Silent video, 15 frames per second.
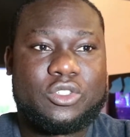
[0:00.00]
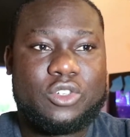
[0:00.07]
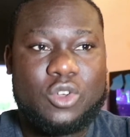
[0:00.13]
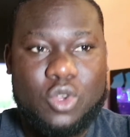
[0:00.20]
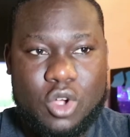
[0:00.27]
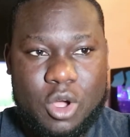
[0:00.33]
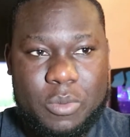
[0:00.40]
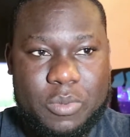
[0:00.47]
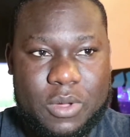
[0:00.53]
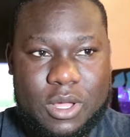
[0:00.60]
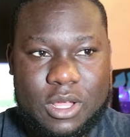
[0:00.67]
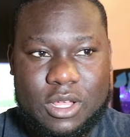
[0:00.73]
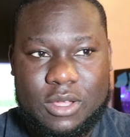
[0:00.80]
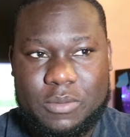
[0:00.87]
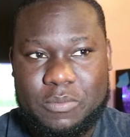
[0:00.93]
Look up
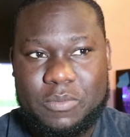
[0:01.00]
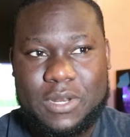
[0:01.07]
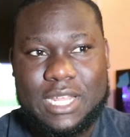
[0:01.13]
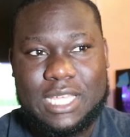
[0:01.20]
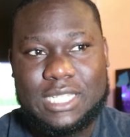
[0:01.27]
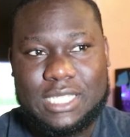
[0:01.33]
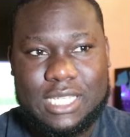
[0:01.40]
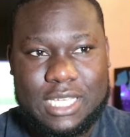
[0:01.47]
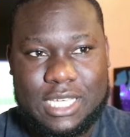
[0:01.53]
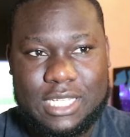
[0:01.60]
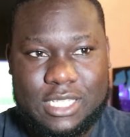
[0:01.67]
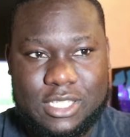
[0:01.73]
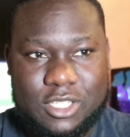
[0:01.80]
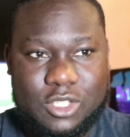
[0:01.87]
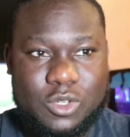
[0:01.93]
plane
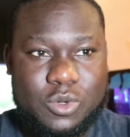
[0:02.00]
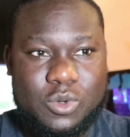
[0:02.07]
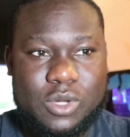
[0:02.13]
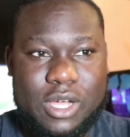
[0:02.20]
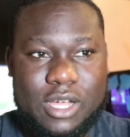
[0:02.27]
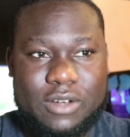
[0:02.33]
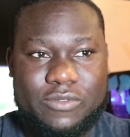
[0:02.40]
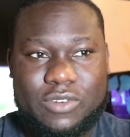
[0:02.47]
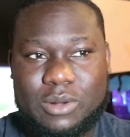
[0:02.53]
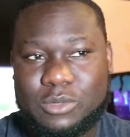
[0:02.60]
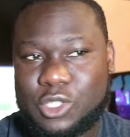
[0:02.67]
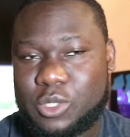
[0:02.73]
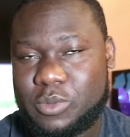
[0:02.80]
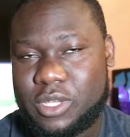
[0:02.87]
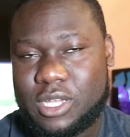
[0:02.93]
tickets to and from
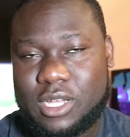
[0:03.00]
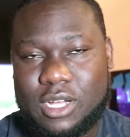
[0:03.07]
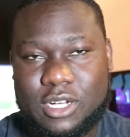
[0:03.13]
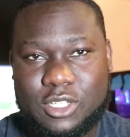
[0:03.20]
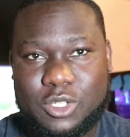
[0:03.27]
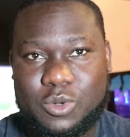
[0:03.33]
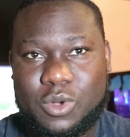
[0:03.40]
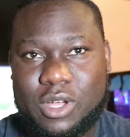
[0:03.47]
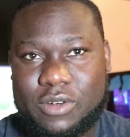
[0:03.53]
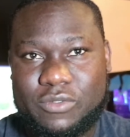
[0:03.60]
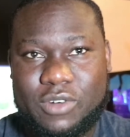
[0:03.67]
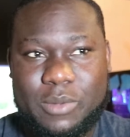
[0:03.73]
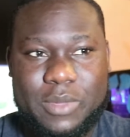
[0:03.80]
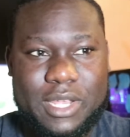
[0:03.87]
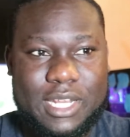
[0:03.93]
Jamaica, or to and
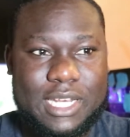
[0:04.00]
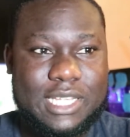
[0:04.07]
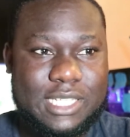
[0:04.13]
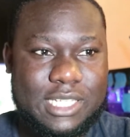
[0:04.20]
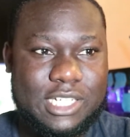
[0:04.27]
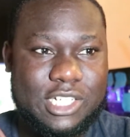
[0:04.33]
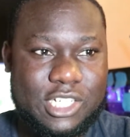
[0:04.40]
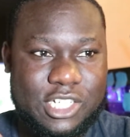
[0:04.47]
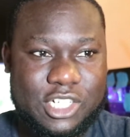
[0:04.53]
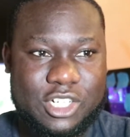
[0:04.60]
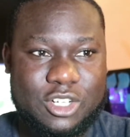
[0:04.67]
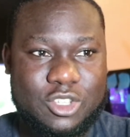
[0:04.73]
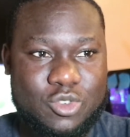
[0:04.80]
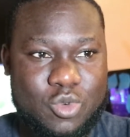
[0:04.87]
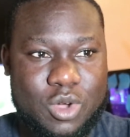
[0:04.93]
from any
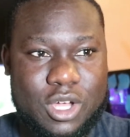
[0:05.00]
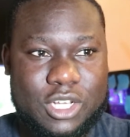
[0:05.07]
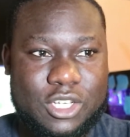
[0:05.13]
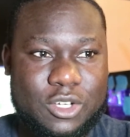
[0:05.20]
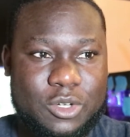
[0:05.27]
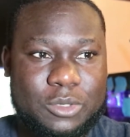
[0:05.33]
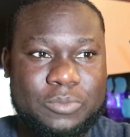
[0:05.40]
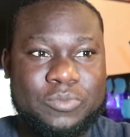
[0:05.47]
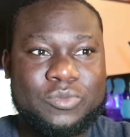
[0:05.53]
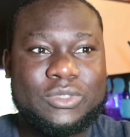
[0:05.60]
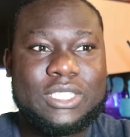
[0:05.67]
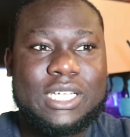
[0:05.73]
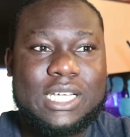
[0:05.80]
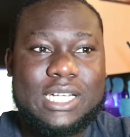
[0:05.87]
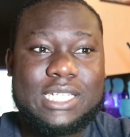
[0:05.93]
destination you want to go.
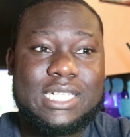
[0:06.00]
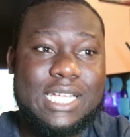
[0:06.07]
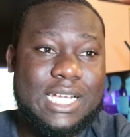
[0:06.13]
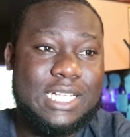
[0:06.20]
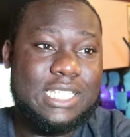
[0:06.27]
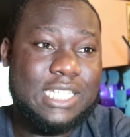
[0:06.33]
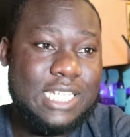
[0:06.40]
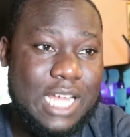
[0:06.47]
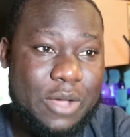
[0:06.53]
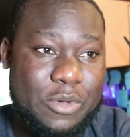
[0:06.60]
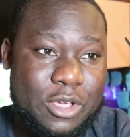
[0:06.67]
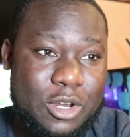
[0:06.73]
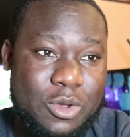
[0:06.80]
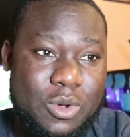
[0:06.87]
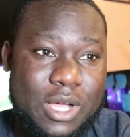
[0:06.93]
The second thing that
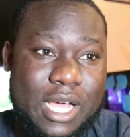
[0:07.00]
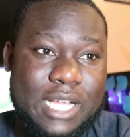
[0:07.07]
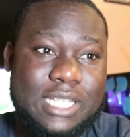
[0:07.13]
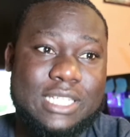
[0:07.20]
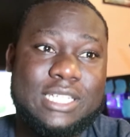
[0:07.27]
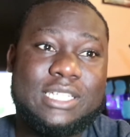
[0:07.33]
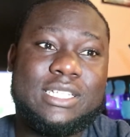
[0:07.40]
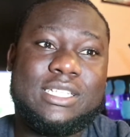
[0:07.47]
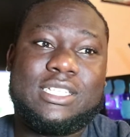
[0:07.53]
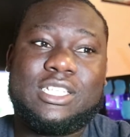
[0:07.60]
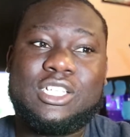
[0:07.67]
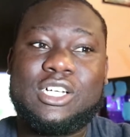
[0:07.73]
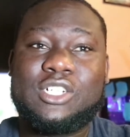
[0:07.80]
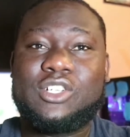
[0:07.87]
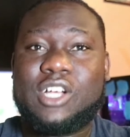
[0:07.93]
we look at is
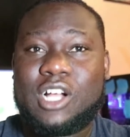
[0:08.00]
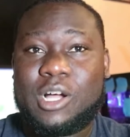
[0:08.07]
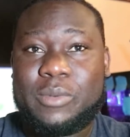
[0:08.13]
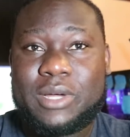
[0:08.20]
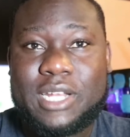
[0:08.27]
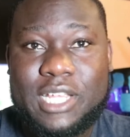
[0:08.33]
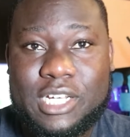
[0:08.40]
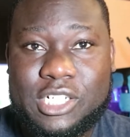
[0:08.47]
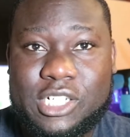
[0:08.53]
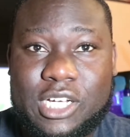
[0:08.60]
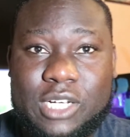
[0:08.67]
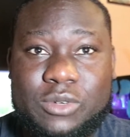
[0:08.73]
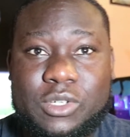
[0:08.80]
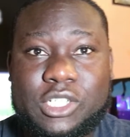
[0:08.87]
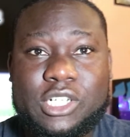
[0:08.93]
search
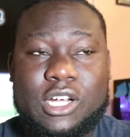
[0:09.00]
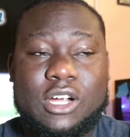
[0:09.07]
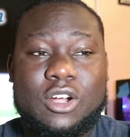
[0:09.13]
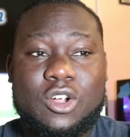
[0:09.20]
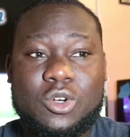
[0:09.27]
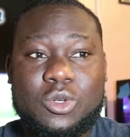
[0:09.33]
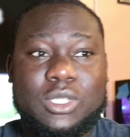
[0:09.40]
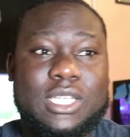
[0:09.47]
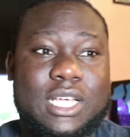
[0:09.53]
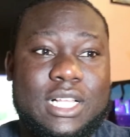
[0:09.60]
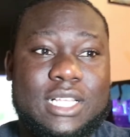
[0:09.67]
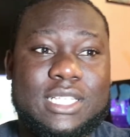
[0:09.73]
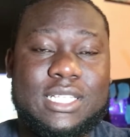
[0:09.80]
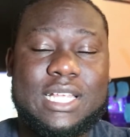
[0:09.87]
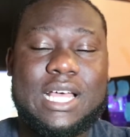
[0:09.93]
accommodation, which are
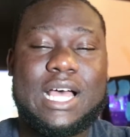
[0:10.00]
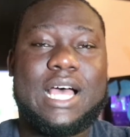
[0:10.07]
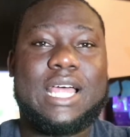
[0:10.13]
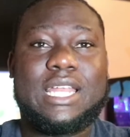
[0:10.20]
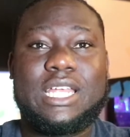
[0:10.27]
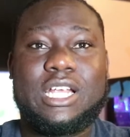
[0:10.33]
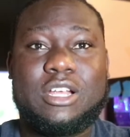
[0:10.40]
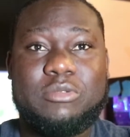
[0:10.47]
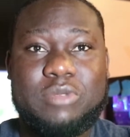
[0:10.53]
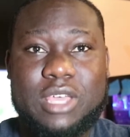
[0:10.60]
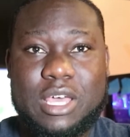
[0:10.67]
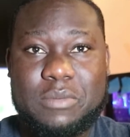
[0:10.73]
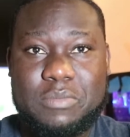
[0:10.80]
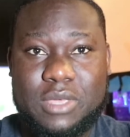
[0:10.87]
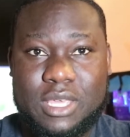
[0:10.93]
hotels and
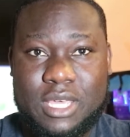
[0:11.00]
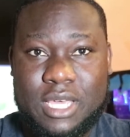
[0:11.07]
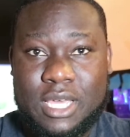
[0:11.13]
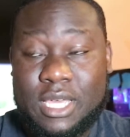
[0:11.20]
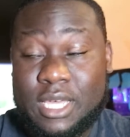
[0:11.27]
Airbnb.